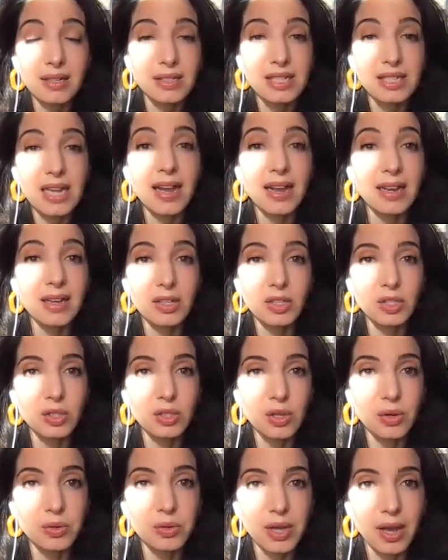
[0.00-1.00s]
dying a
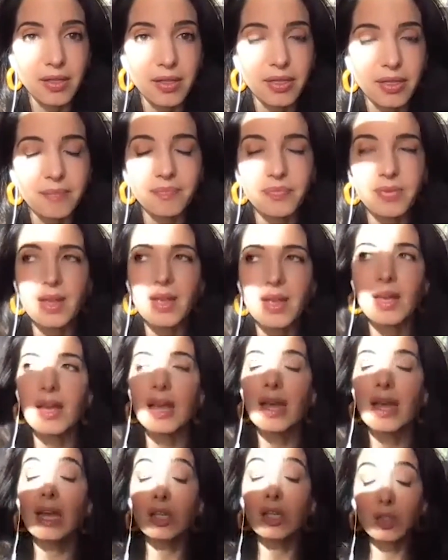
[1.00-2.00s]
slow death.
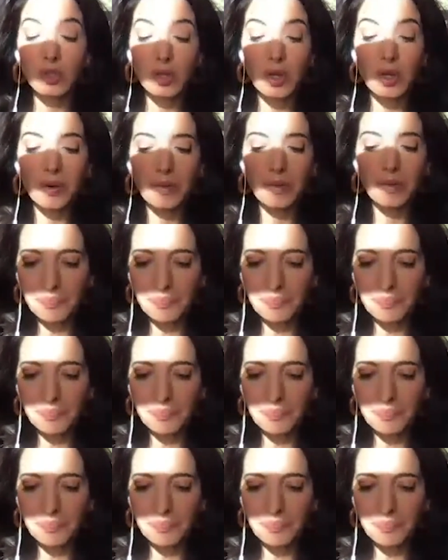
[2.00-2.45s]
So